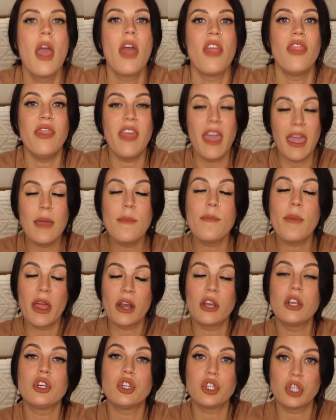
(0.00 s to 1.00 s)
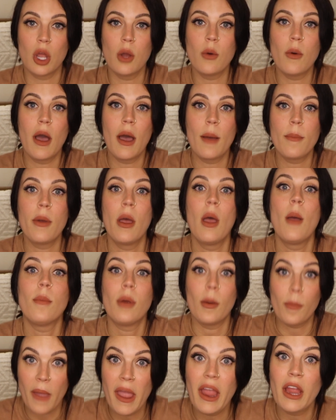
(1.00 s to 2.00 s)
They better show up
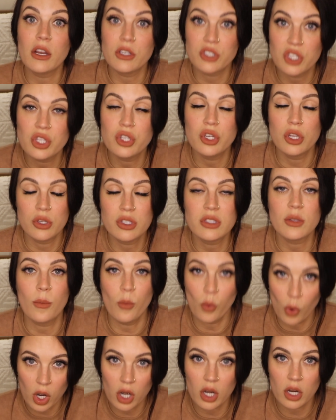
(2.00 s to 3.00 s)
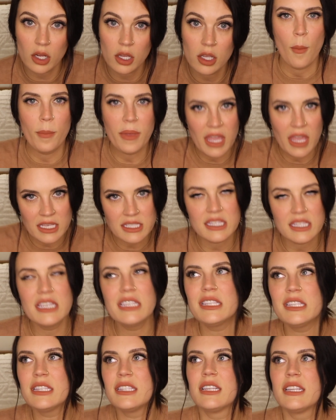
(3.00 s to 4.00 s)
prepared to do some work because
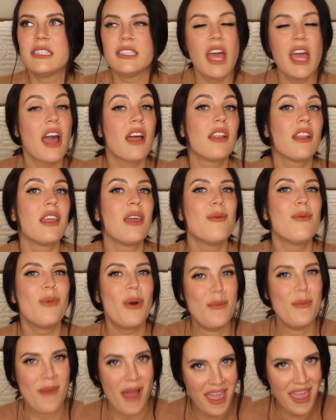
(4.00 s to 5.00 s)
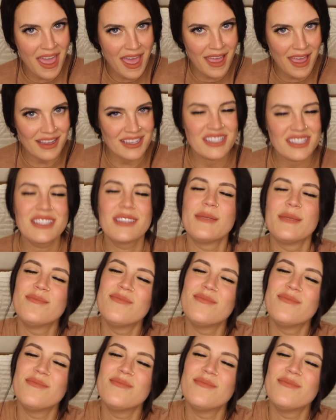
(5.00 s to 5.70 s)
this is exactly what my ex